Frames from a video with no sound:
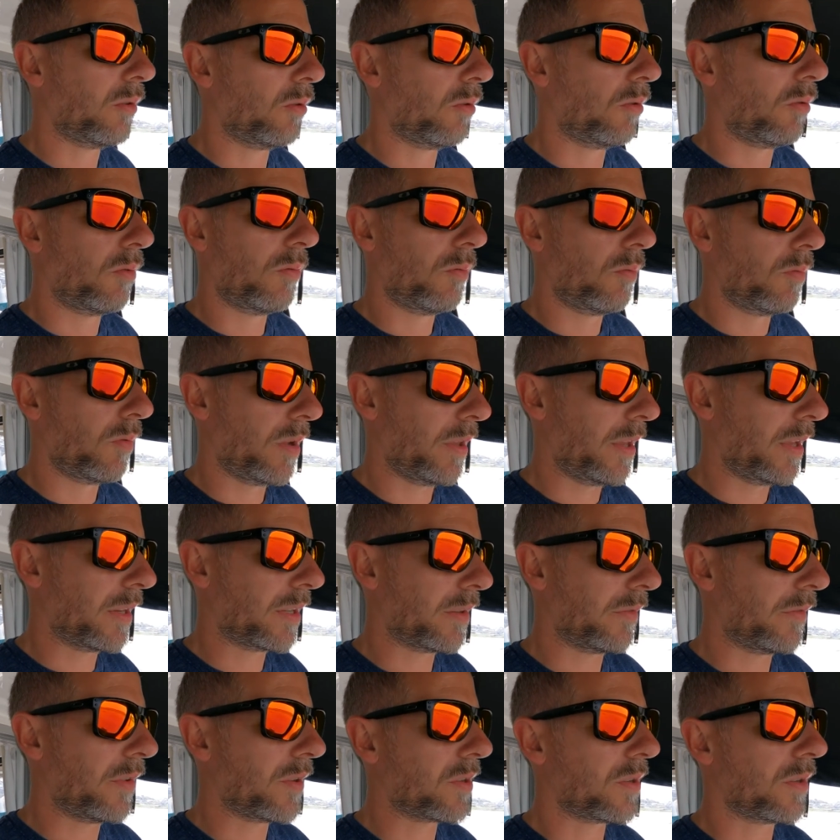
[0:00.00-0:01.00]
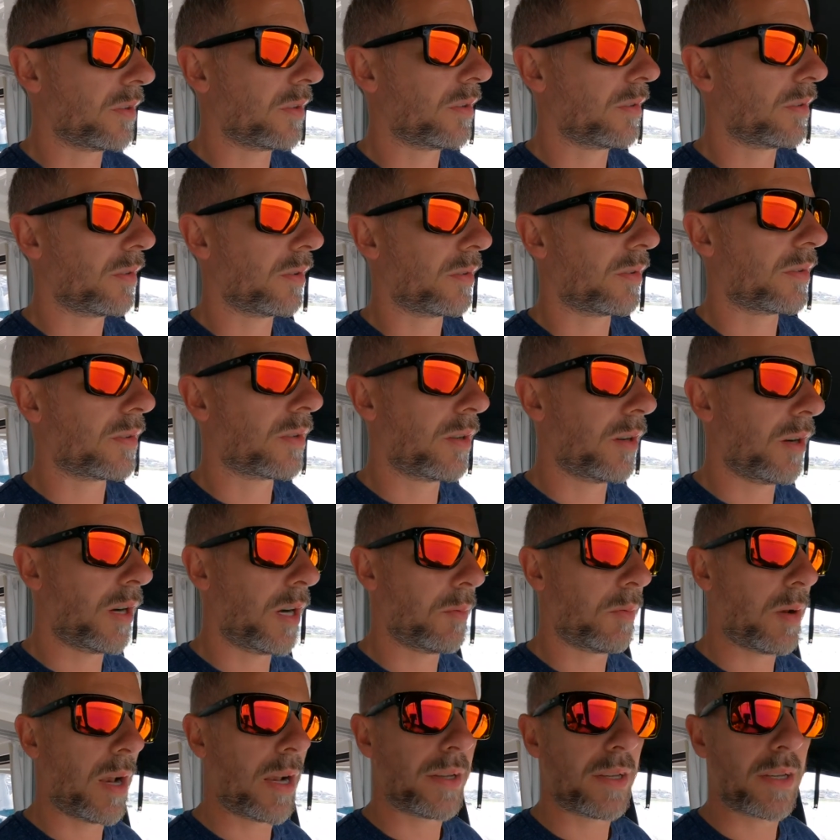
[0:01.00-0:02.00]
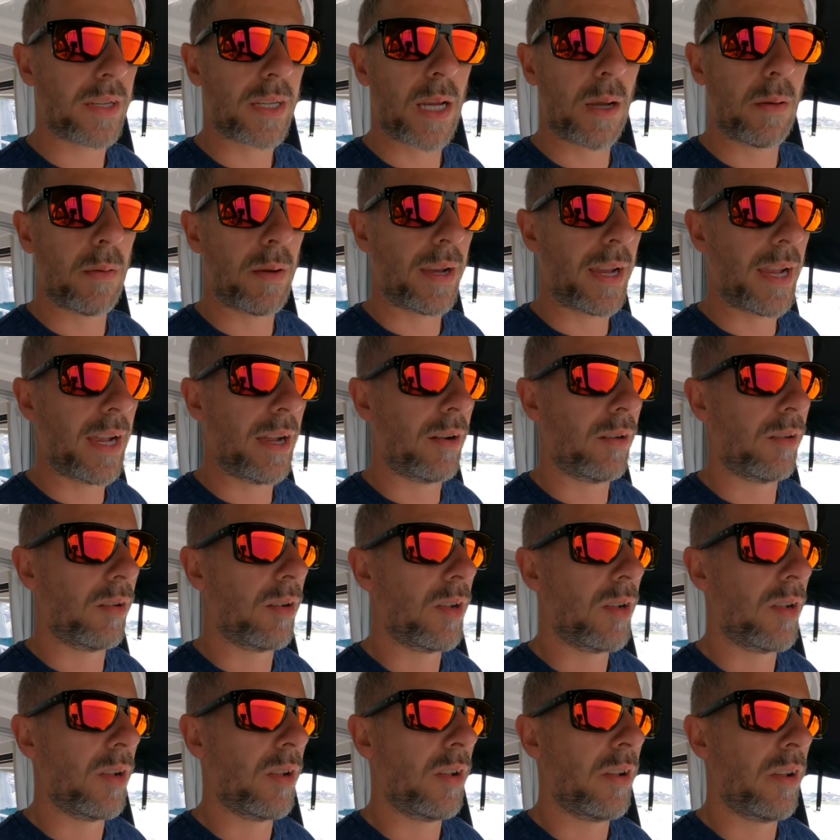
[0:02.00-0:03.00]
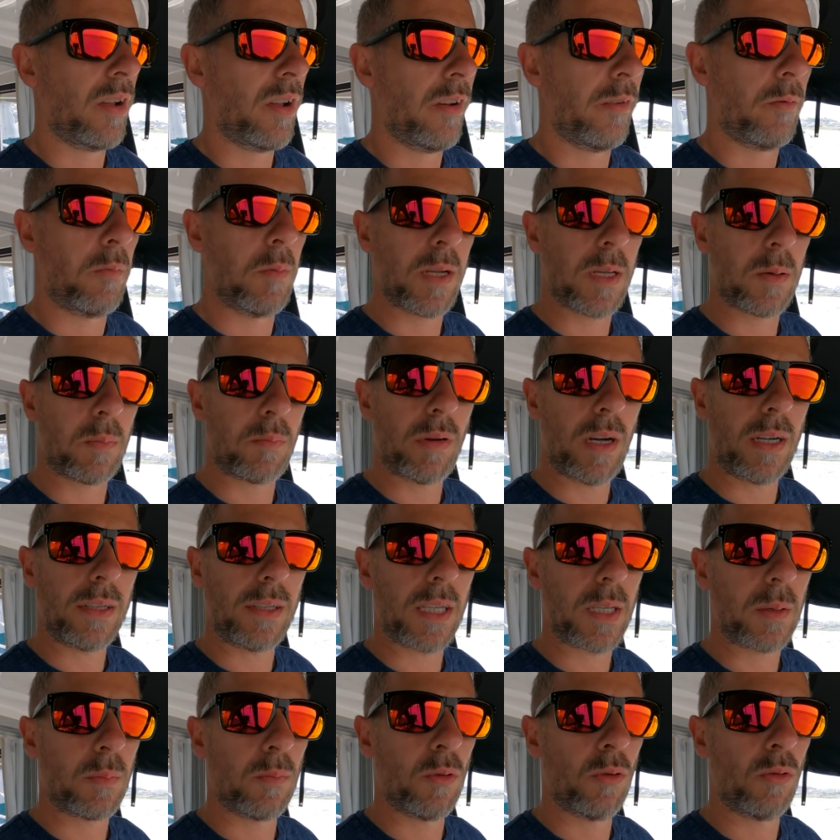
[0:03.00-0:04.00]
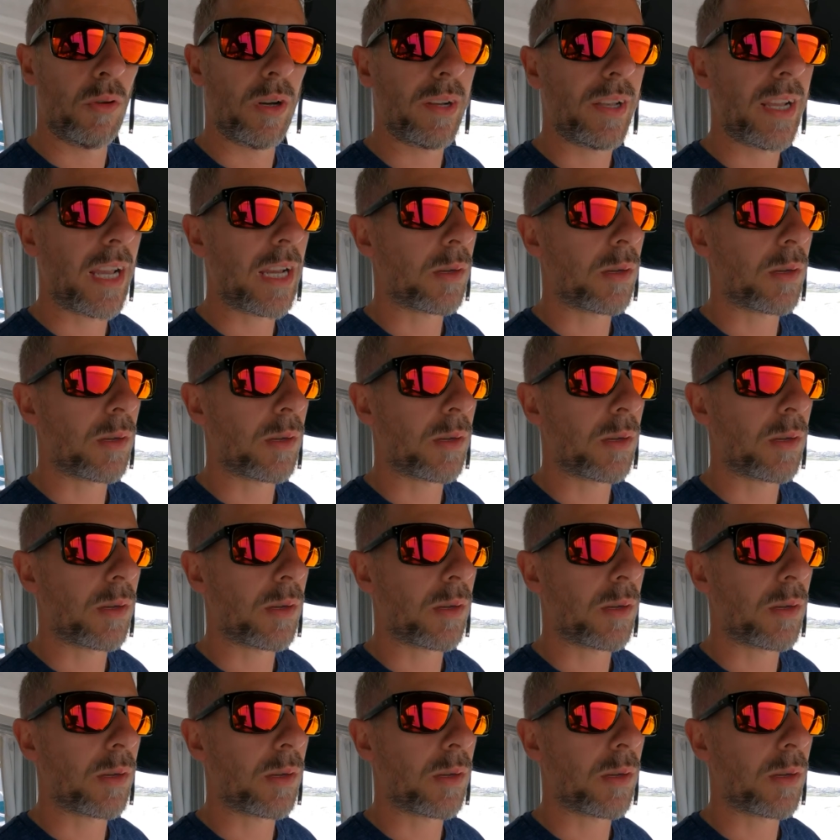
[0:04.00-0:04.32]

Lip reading: or the sufficient tide as it's going out, for me to practice mooring.